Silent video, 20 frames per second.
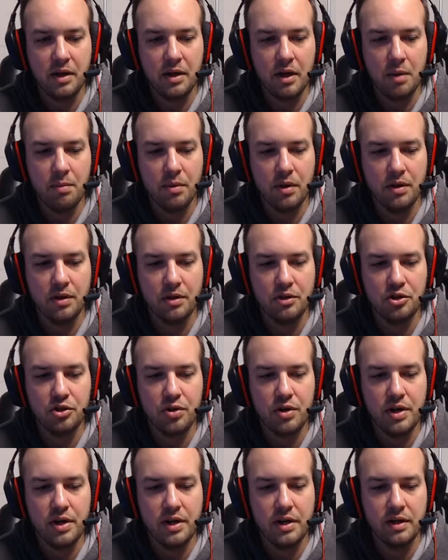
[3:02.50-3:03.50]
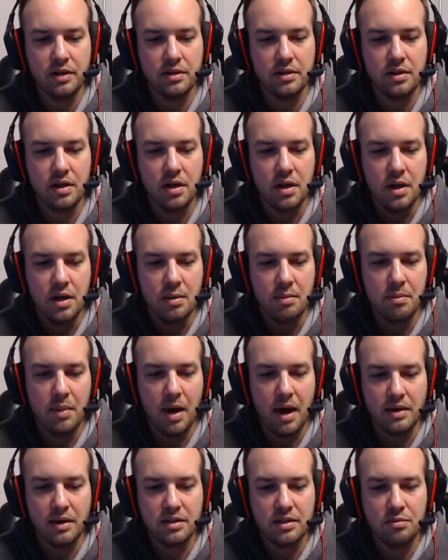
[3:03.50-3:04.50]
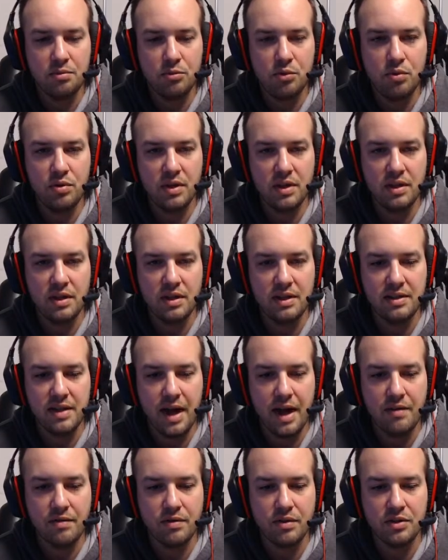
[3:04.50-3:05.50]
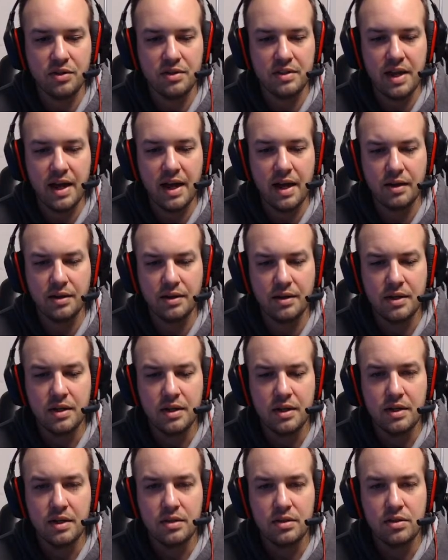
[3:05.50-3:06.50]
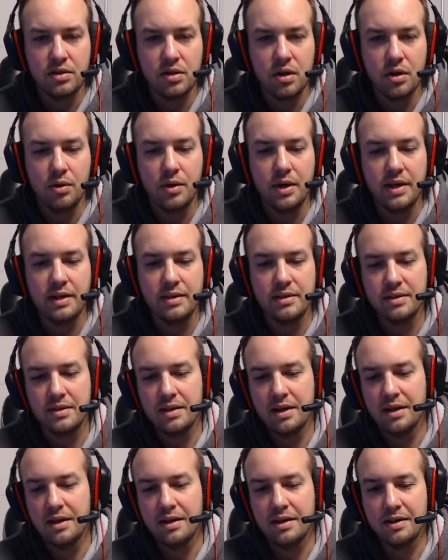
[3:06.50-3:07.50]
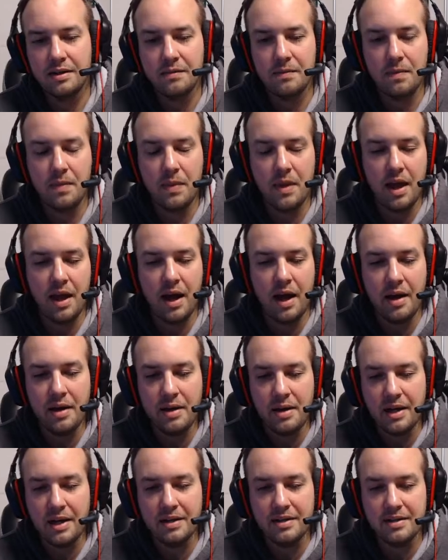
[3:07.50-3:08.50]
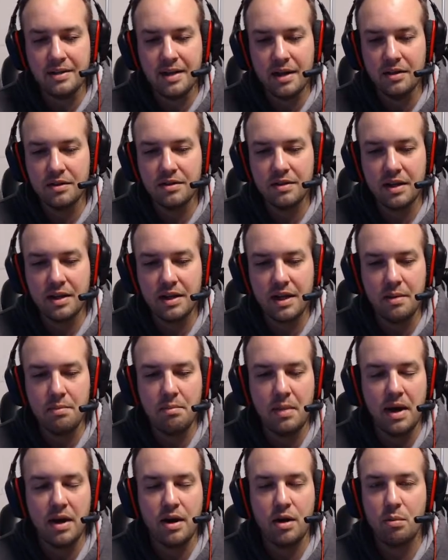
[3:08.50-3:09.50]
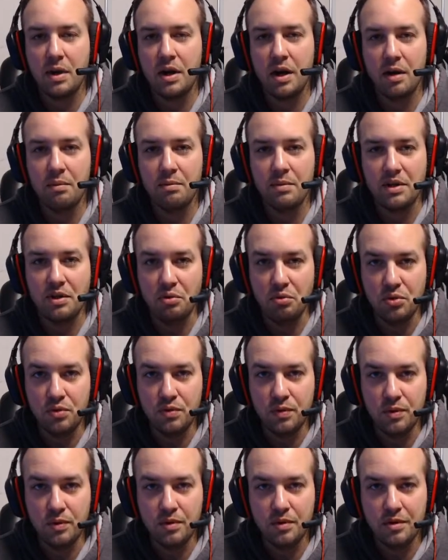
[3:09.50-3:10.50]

up on the trends by smoothing these averages out. So it's uh, it sounds like it may or may not be useful,